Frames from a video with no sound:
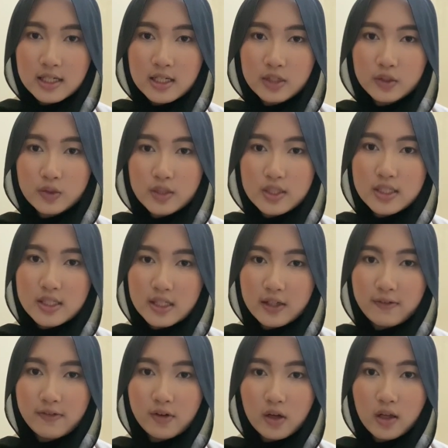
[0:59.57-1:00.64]
to
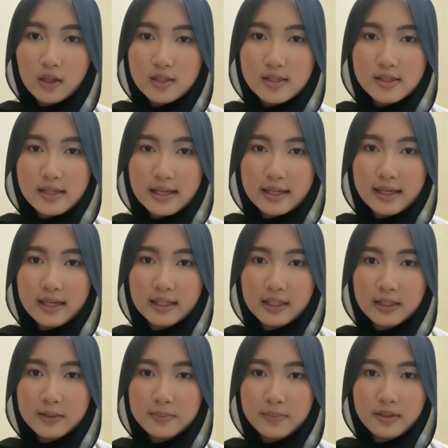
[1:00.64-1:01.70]
achieve goals that
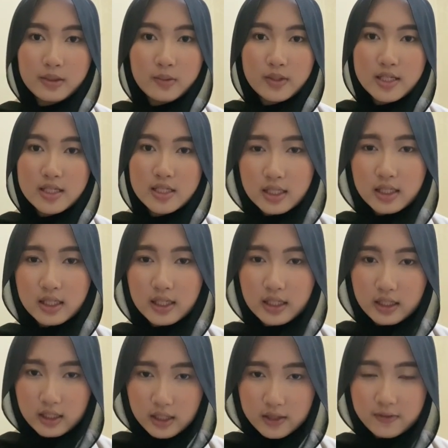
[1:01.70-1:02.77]
cannot be reached
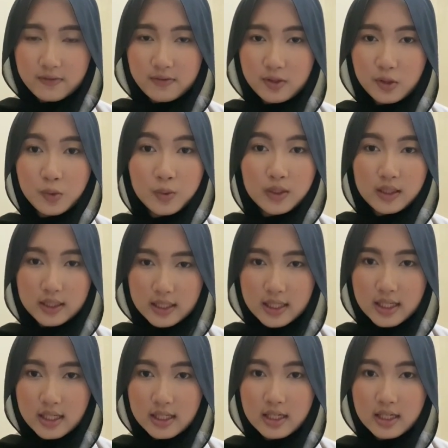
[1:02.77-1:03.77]
individually,